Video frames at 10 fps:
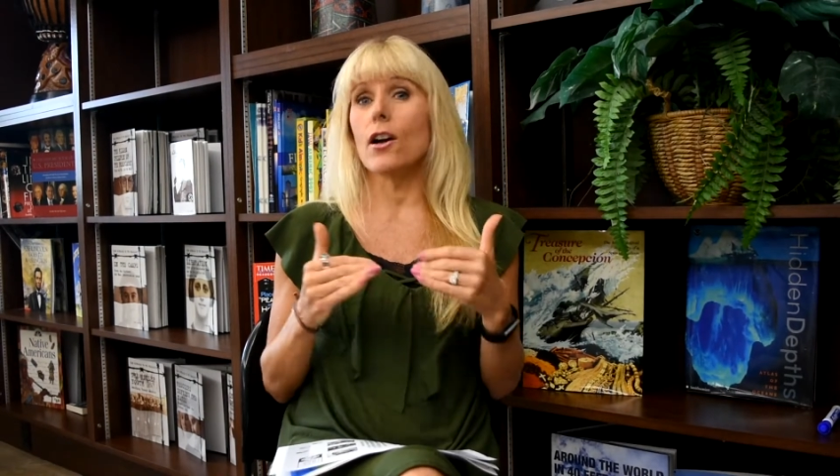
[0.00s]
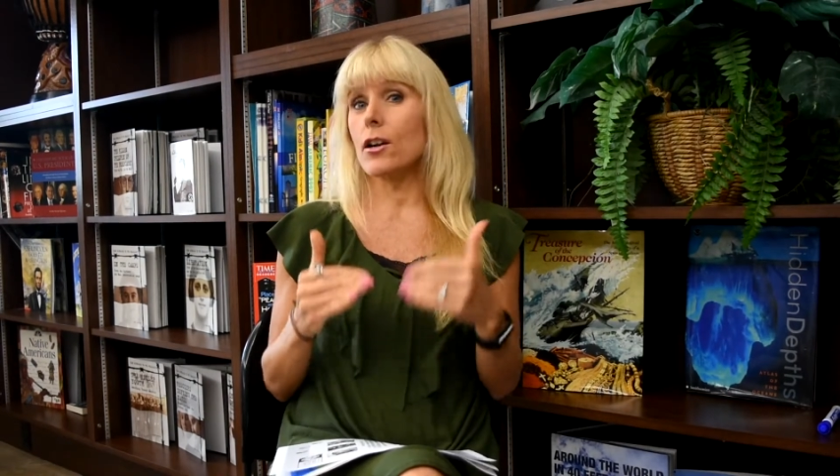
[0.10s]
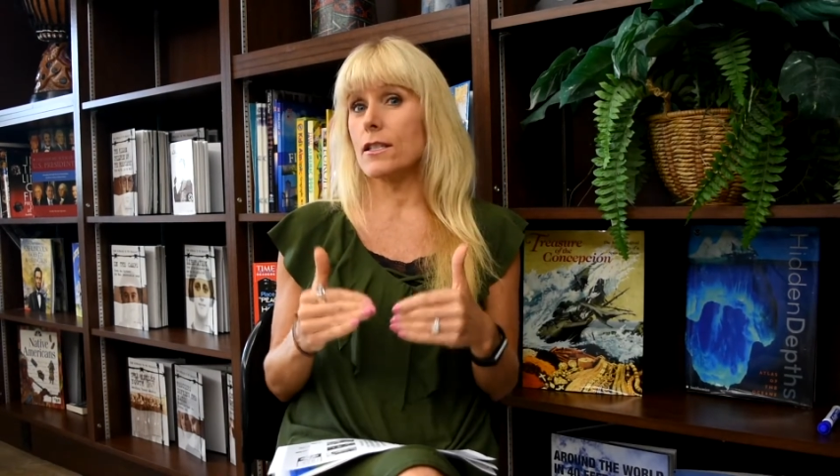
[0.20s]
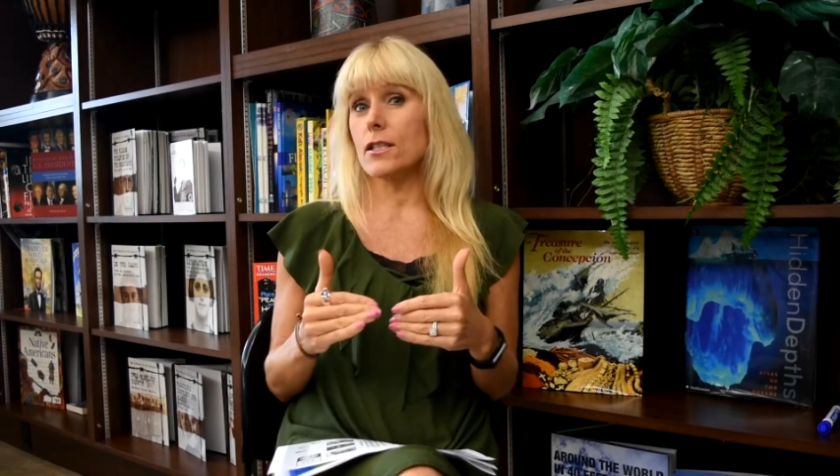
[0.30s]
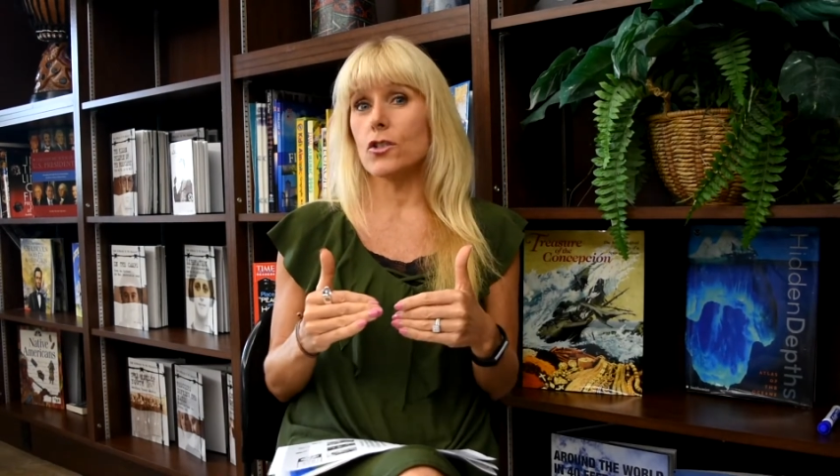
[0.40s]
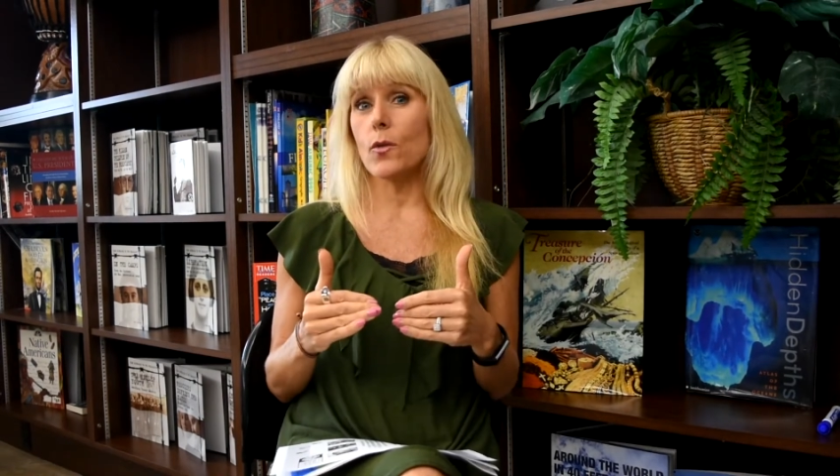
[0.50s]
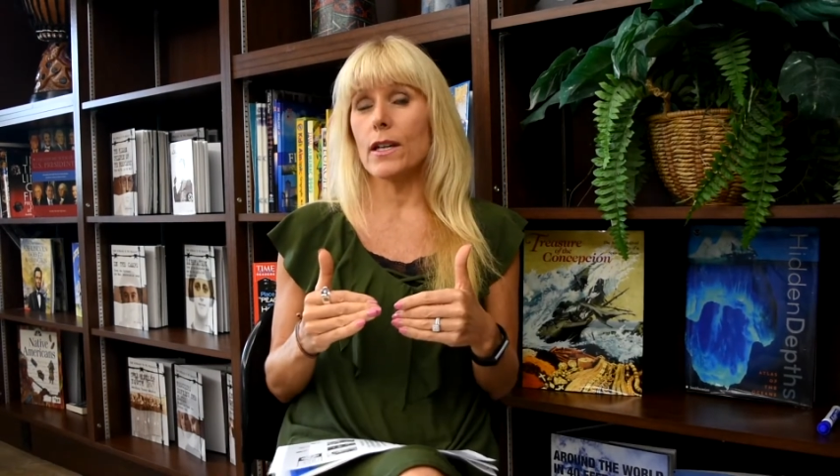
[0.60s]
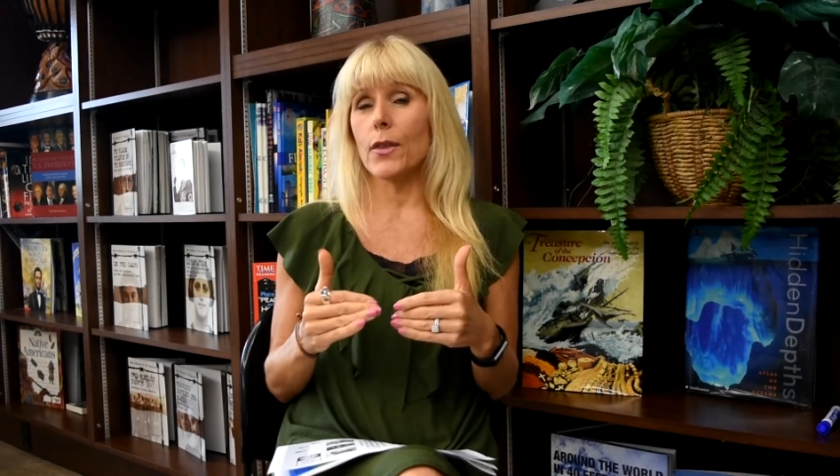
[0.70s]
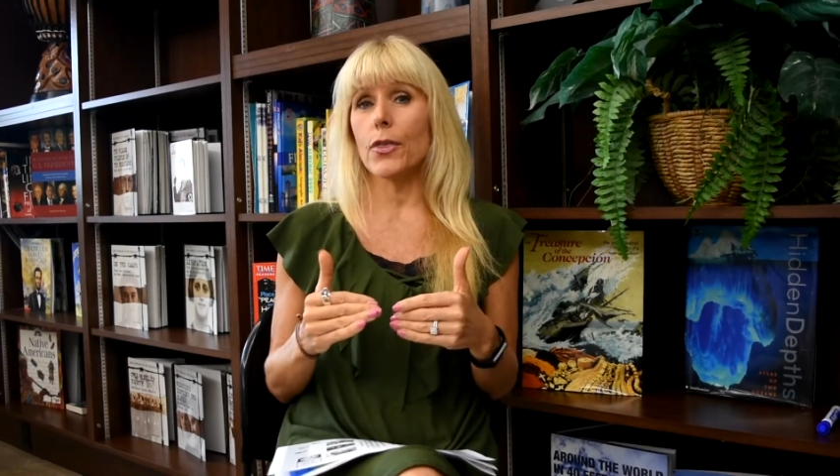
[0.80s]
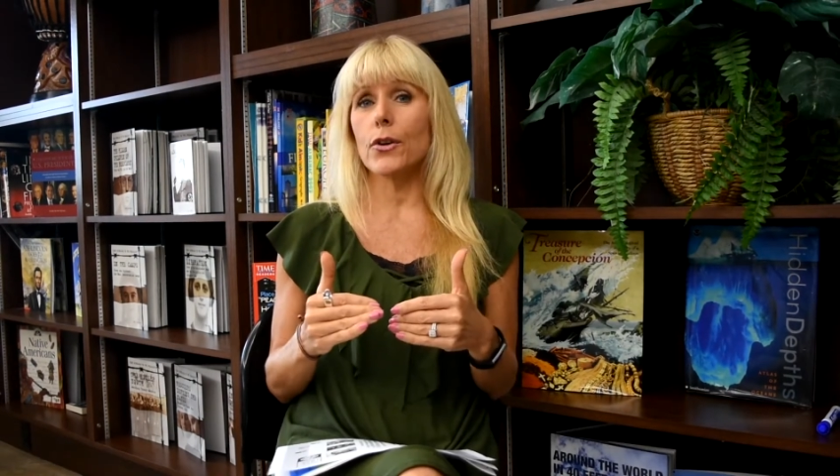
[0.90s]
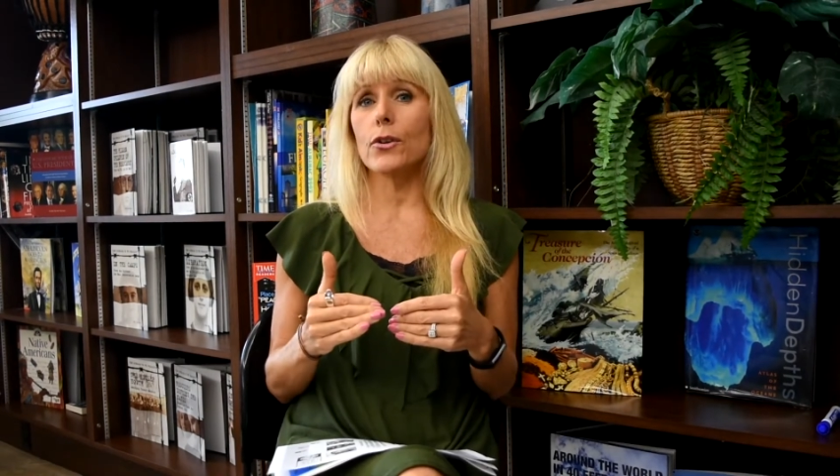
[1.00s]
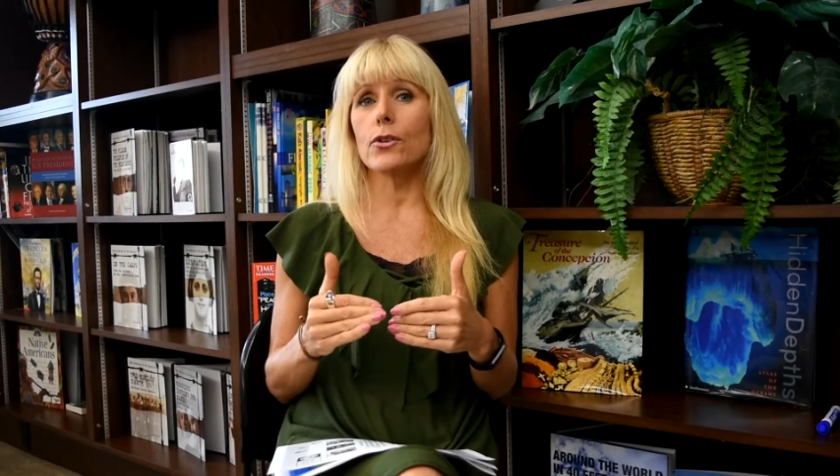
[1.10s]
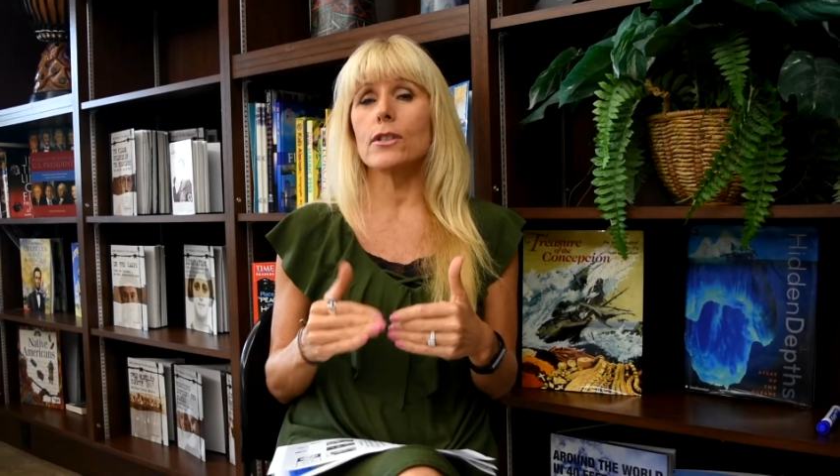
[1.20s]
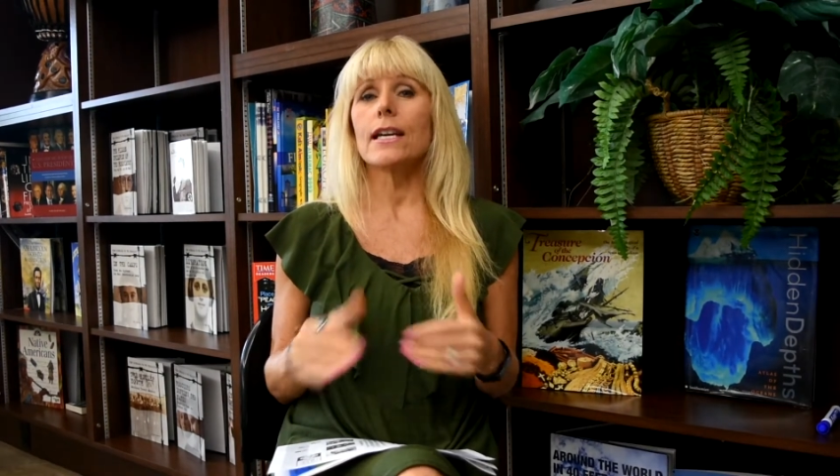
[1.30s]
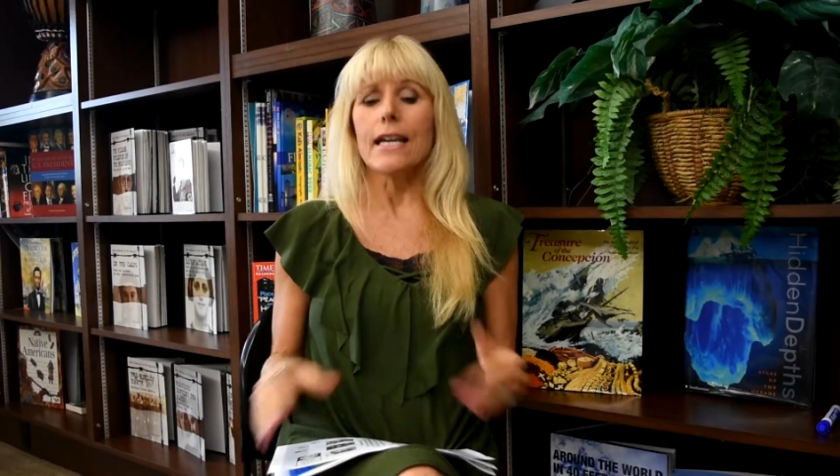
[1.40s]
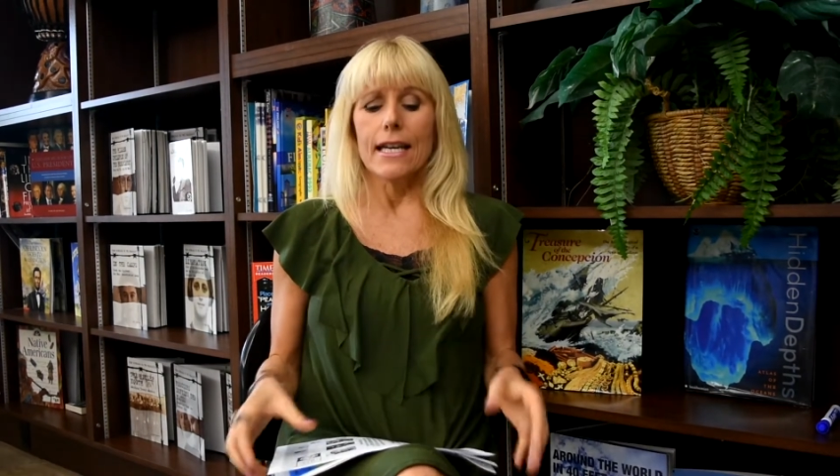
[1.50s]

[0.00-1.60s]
August the 23rd,